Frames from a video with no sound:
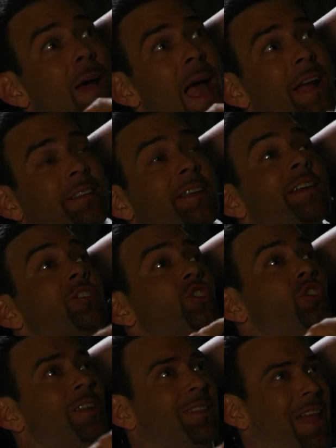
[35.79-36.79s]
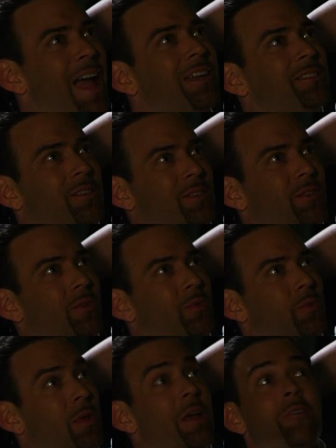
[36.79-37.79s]
Fact, she lied to
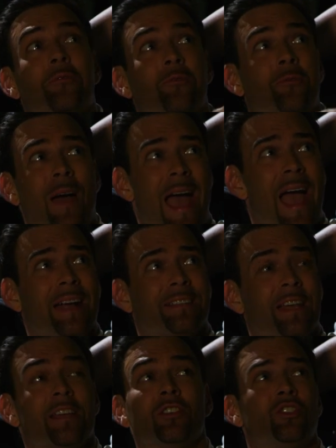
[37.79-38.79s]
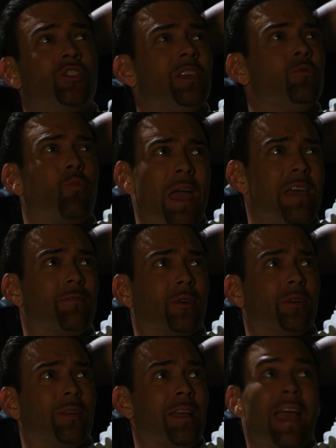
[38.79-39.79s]
you. Fact, she
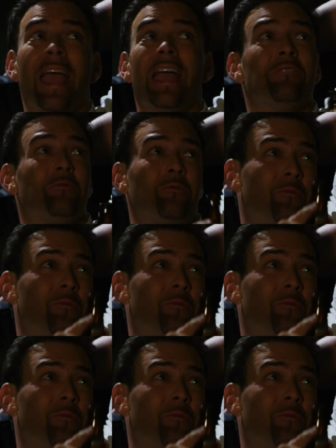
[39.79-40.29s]
wavered. In